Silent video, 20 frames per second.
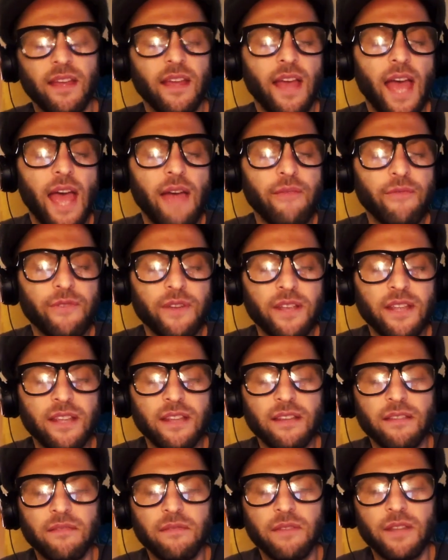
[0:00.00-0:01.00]

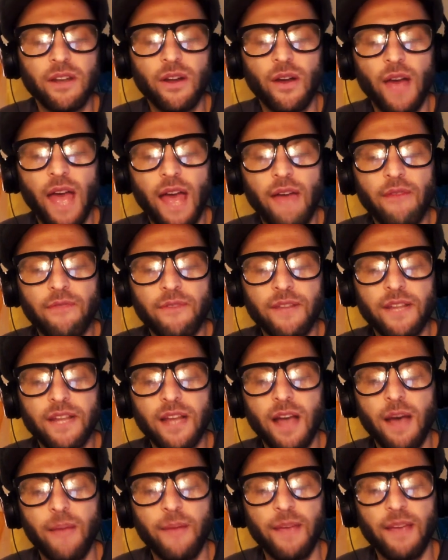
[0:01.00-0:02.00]
every
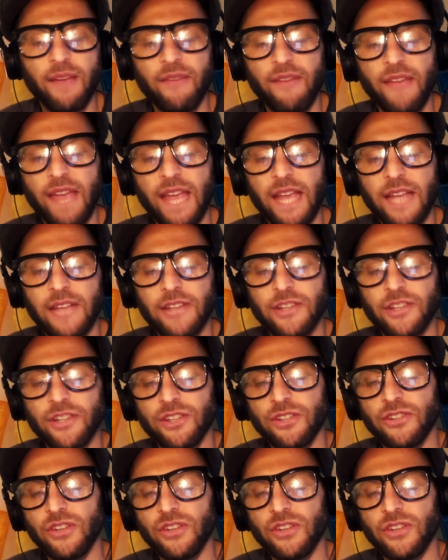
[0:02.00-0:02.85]
coming of age